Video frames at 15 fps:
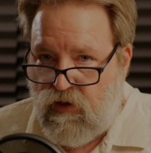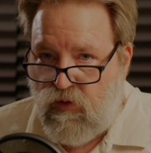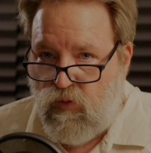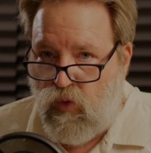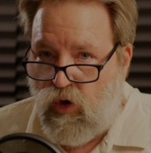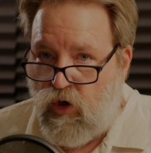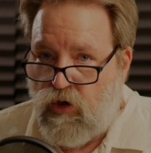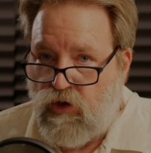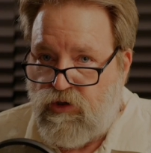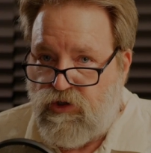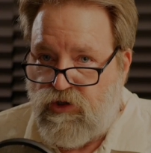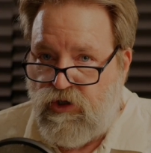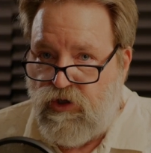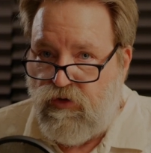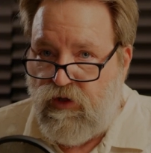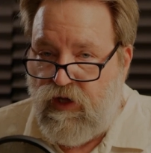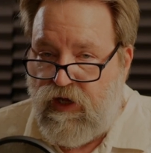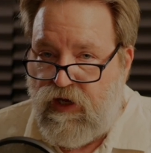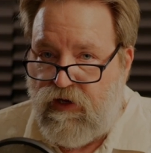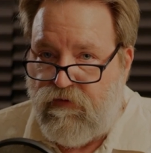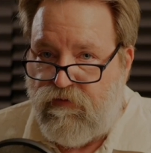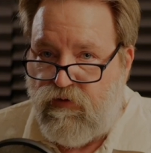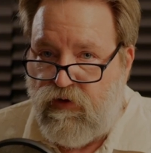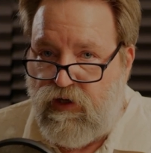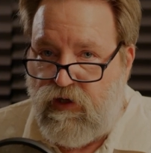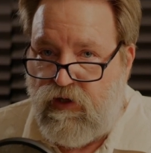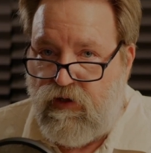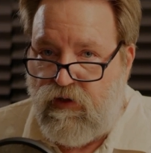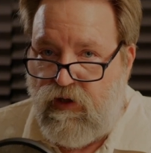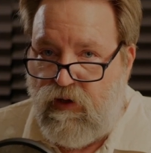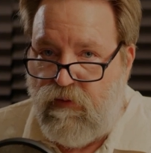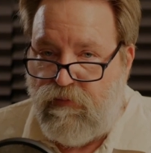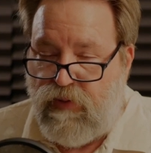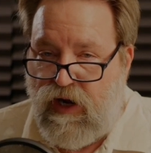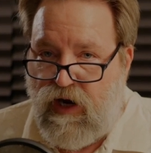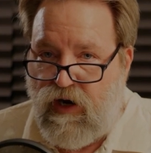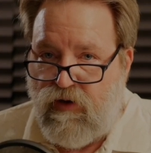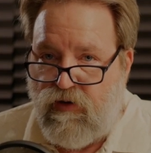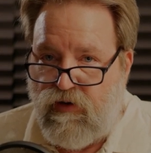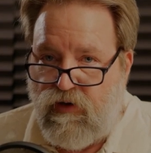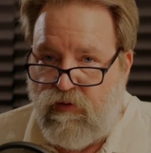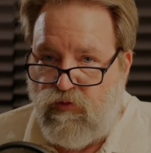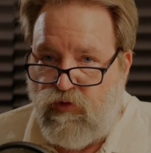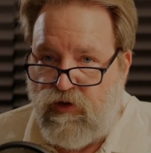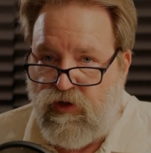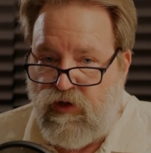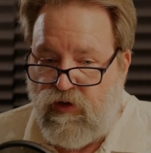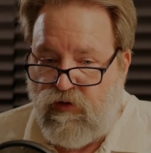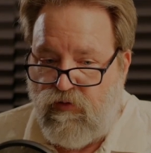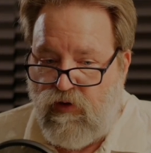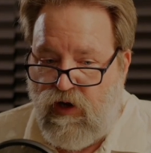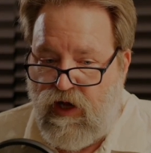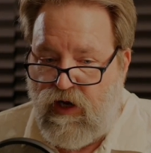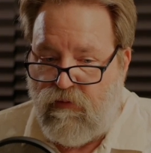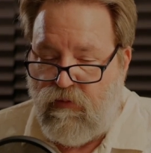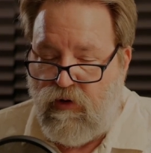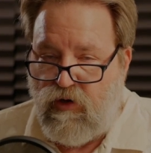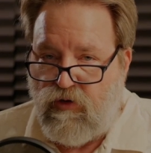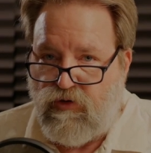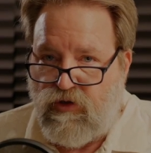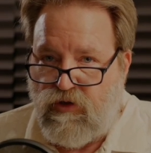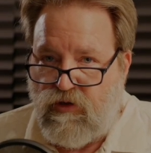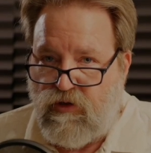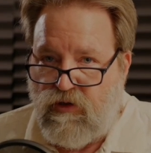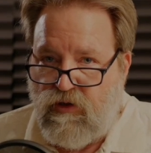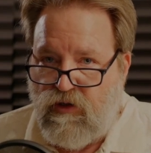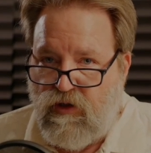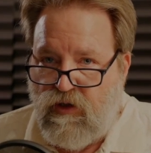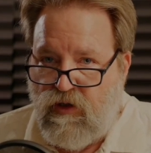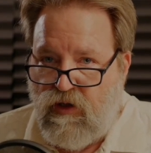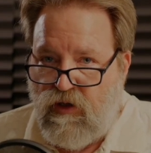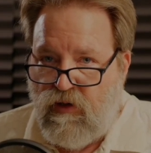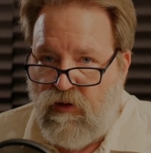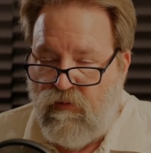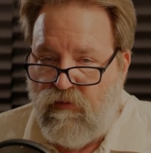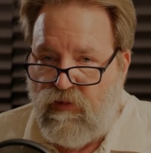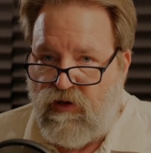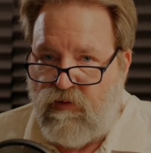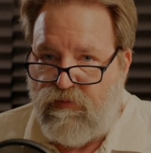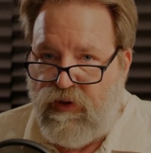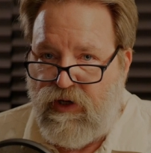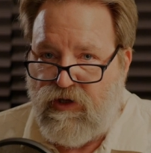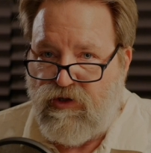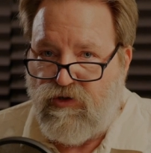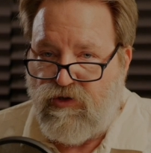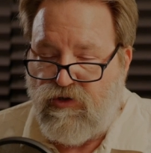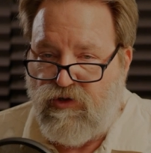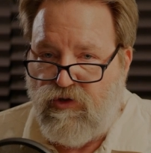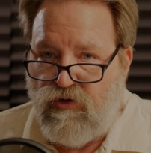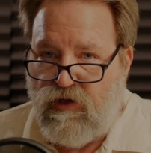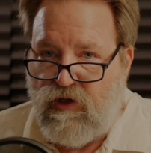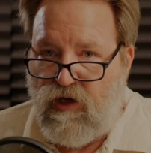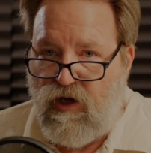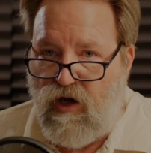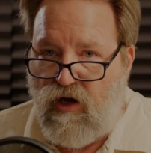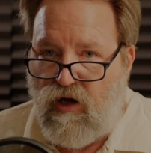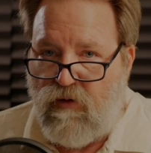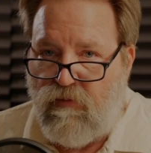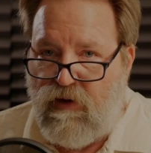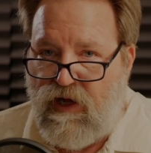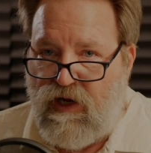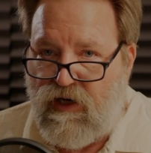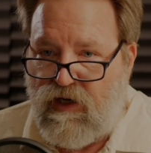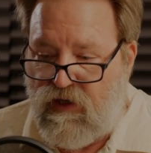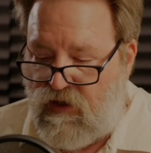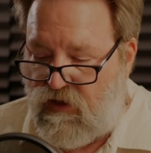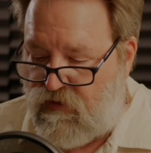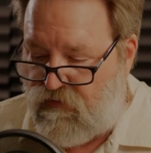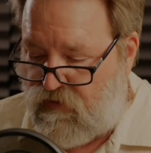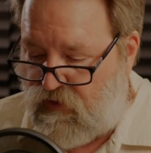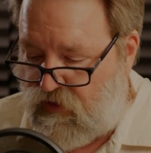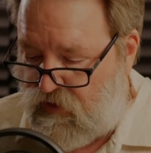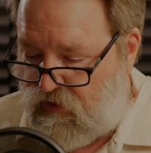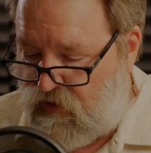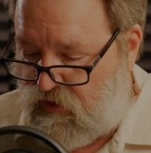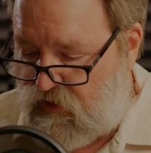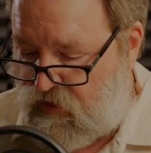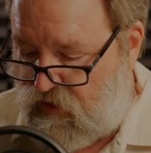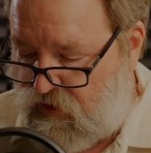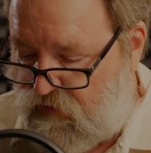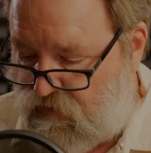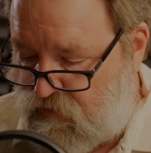Words do that if we empower them with the right emotion, but pictures do it automatically in and of